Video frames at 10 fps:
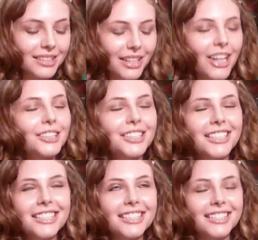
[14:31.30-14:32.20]
So
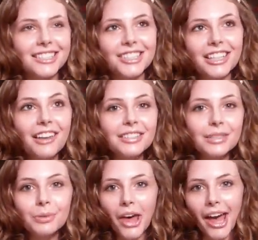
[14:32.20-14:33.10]
she loves
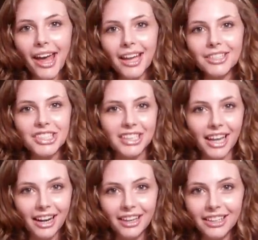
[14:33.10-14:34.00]
to play. She's
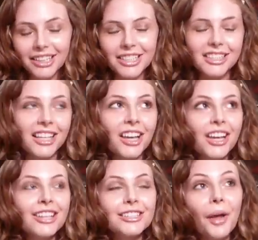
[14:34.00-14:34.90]
she's
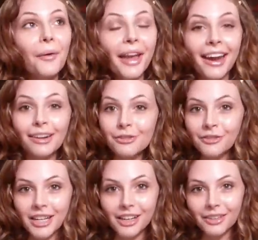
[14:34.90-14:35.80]
so
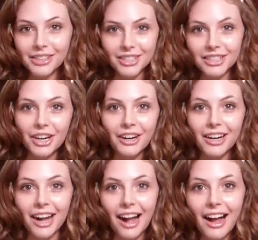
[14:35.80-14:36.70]
carefree when it's just
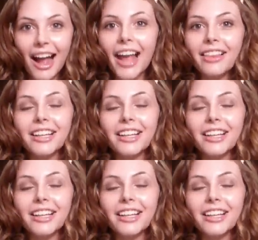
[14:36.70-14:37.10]
her and I.